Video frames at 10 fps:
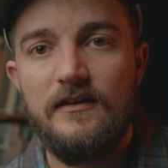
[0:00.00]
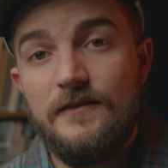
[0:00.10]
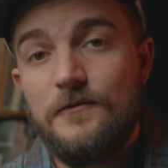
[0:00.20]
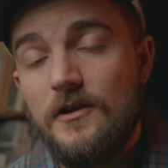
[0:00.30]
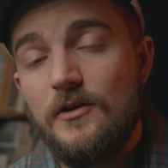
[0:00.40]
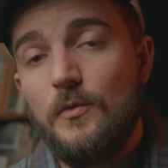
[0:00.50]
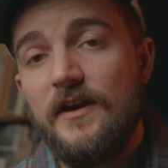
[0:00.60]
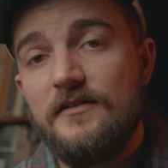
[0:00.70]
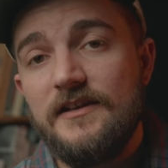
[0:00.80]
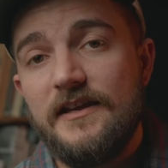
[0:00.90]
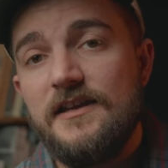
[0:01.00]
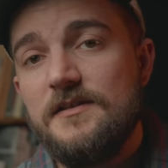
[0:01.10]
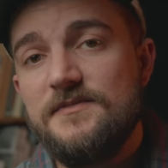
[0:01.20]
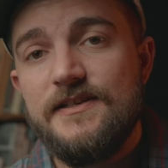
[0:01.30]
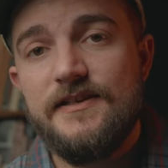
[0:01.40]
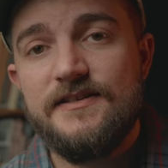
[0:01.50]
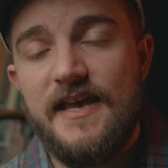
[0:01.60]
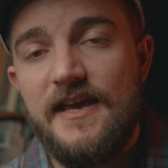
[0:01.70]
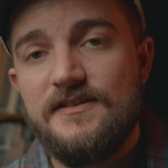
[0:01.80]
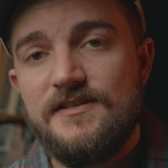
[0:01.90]
If you're unaware, the Leica M6
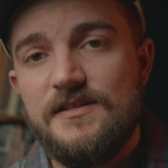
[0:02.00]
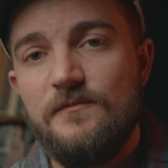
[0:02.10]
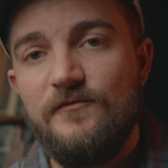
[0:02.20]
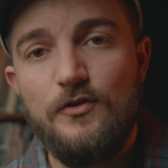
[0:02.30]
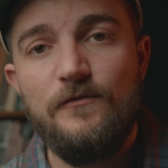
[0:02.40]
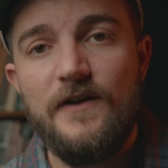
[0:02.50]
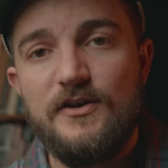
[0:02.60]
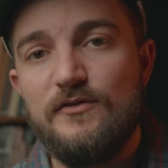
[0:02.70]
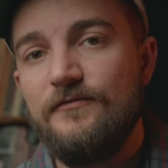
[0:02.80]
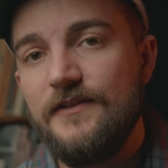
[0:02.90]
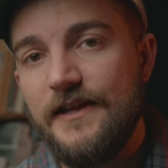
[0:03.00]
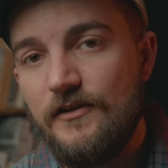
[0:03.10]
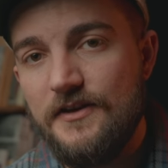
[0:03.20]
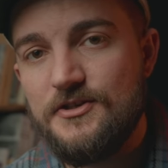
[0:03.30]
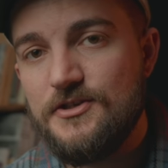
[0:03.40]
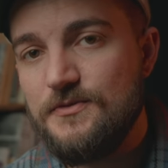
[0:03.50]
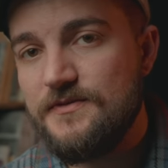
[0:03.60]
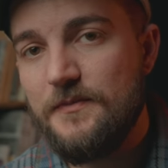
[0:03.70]
has some viewfinder flare issues.